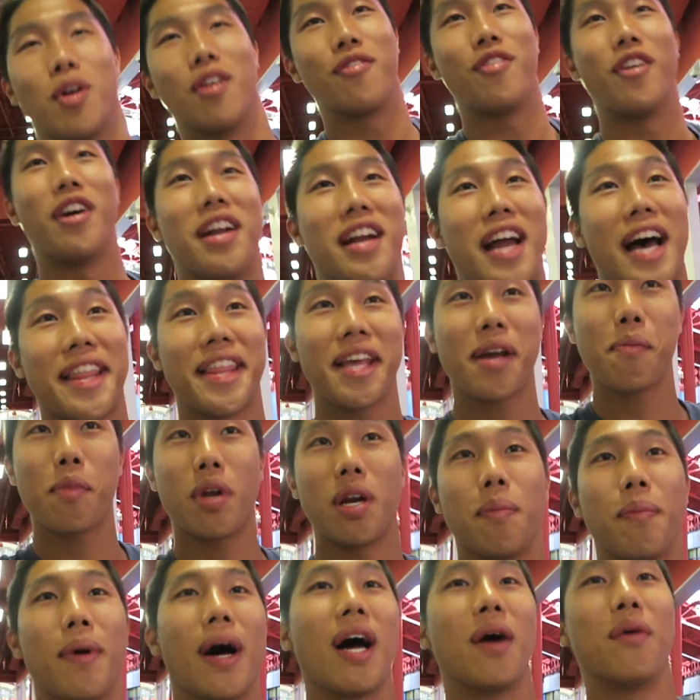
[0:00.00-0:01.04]
more fun. I think I'm
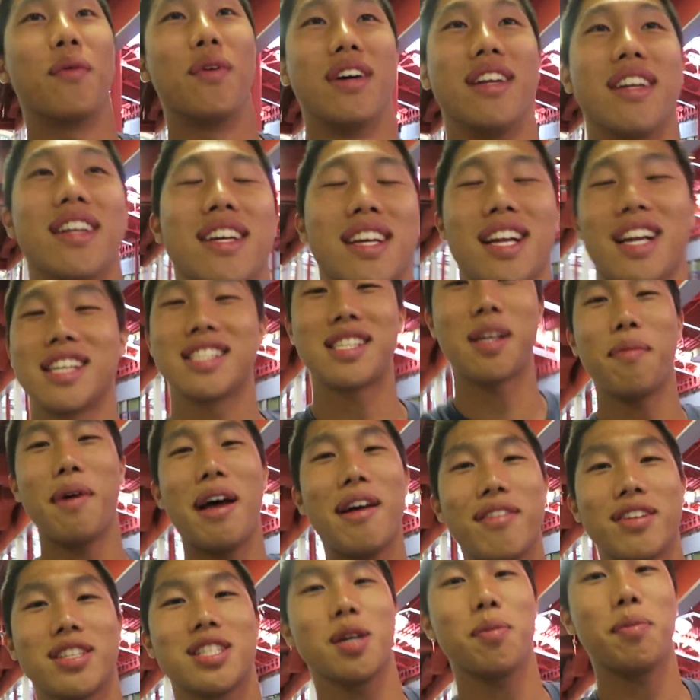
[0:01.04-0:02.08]
gonna buy one because I'm
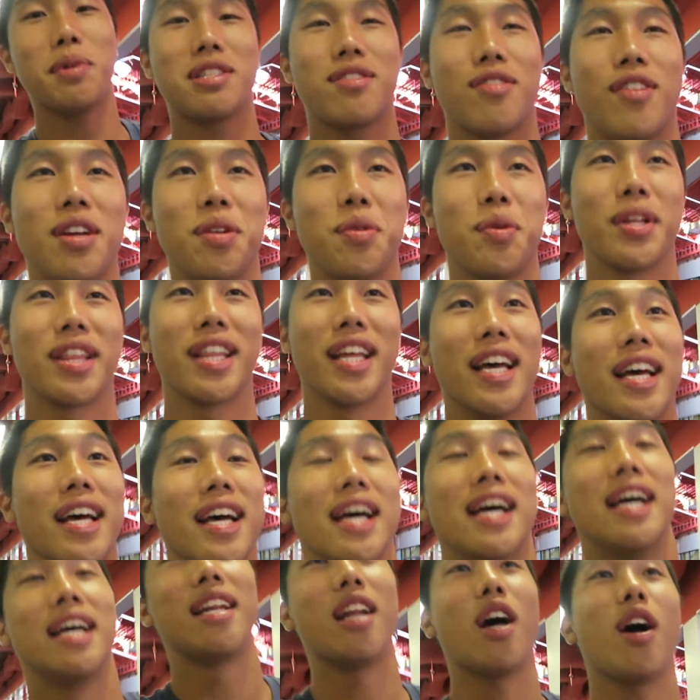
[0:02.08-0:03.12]
having so much fun with it.
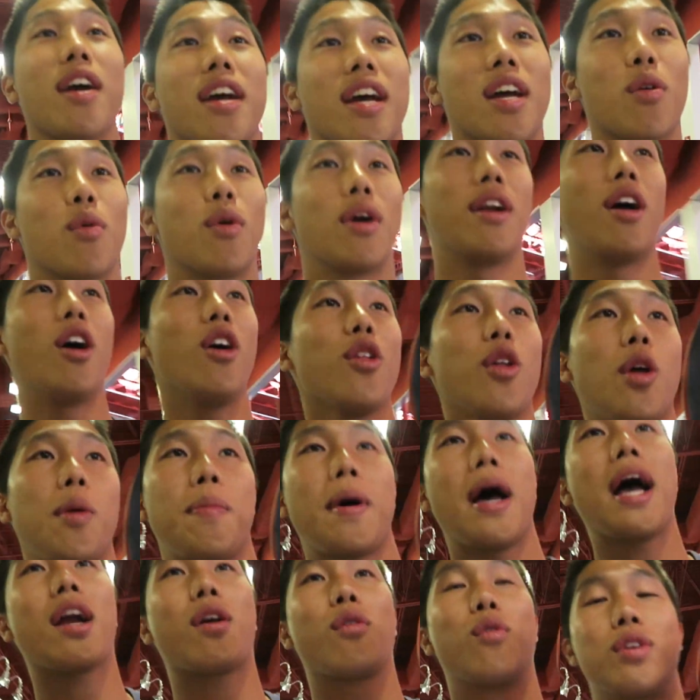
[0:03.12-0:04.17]
Now I gotta run all the way
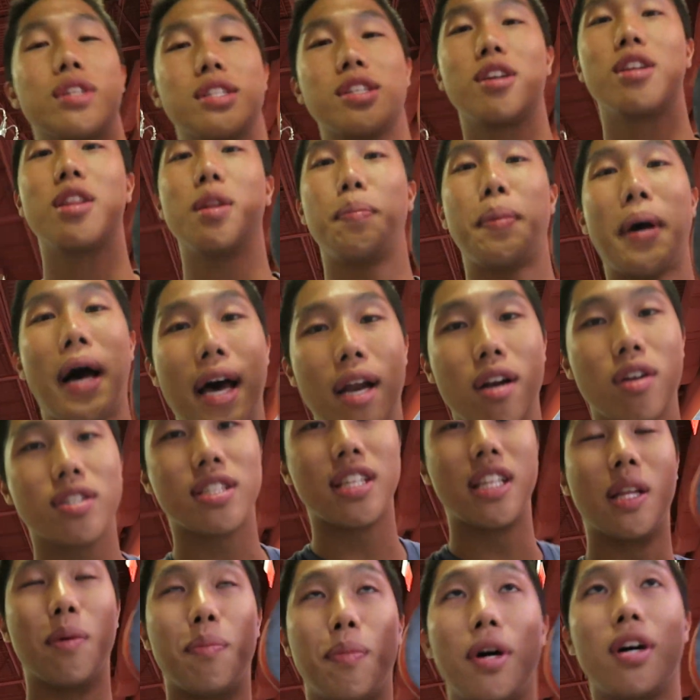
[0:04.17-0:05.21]
back and return the
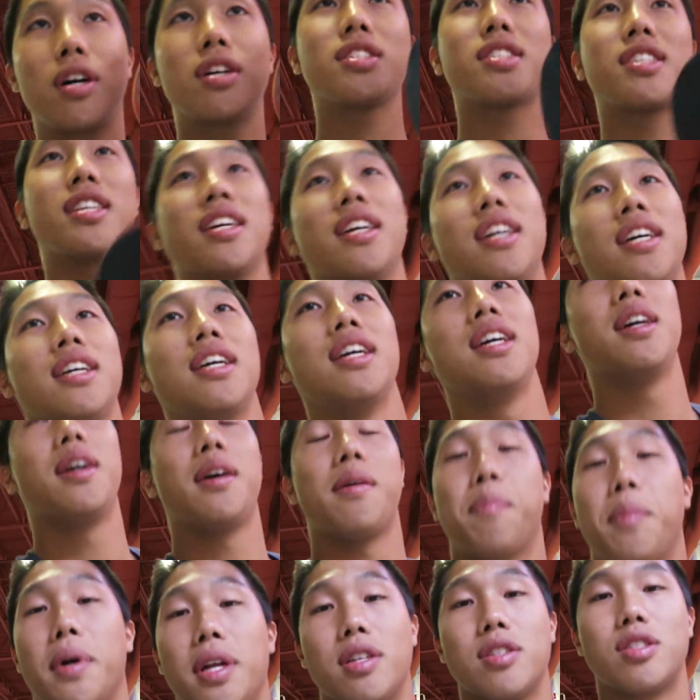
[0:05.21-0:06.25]
paddles and the balls,
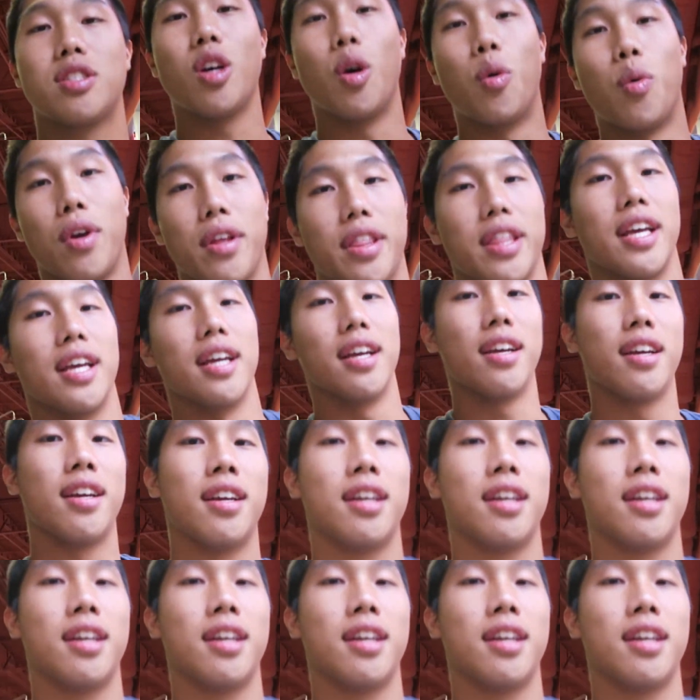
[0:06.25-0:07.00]
but it's so worth it.